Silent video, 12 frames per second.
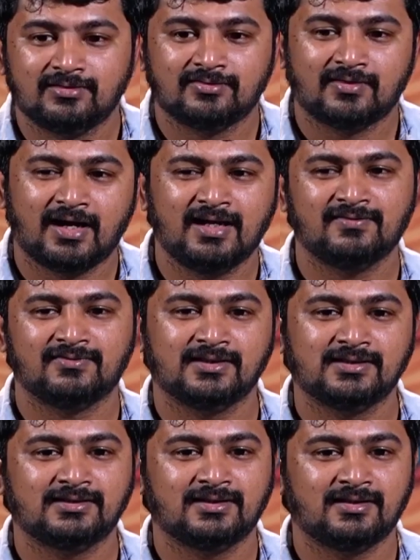I
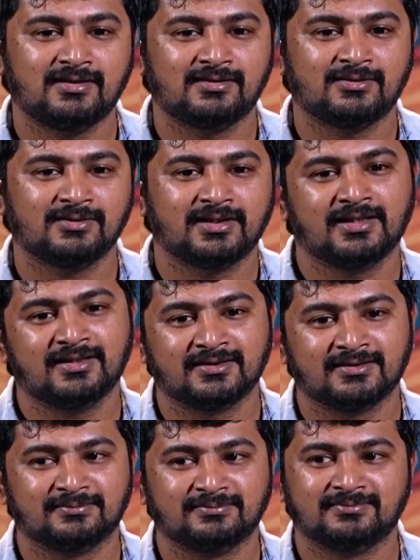first thought,
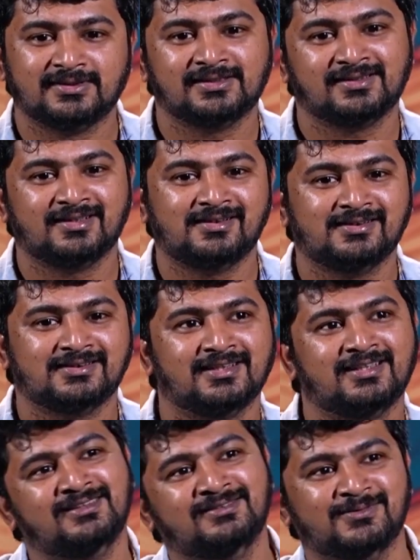okay, this girl is
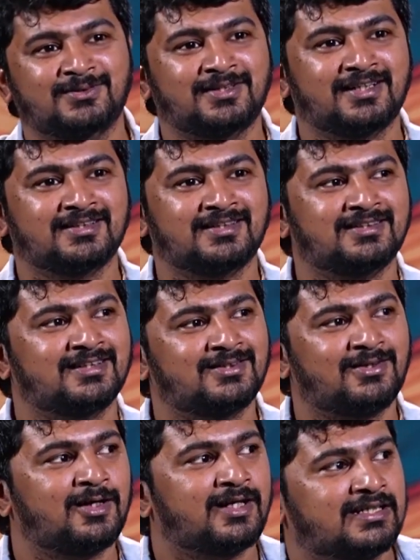saying, okay, she just
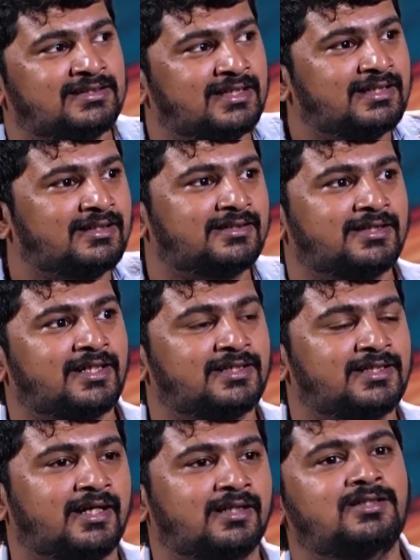got excited. She
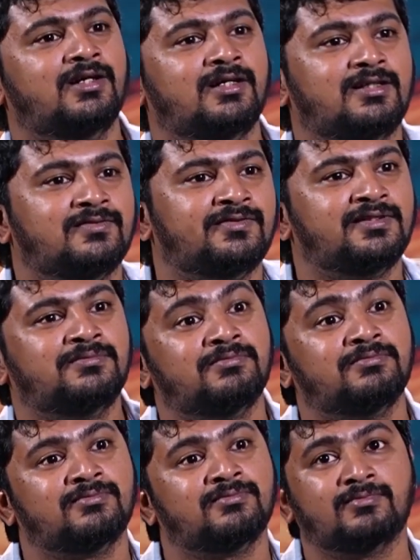she enjoyed the film
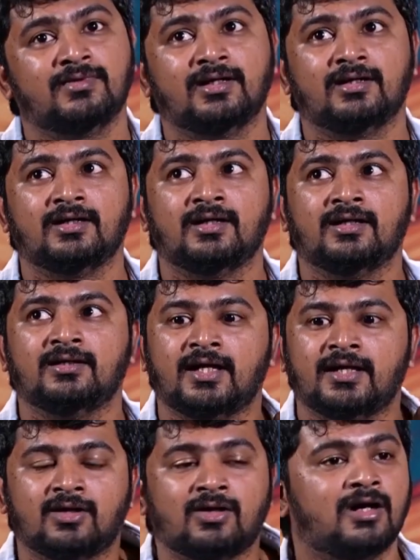uh,
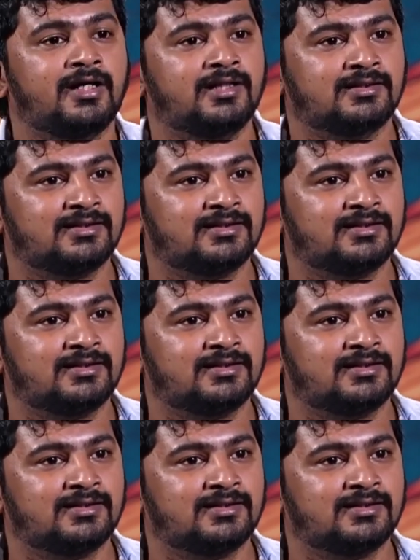like an audience.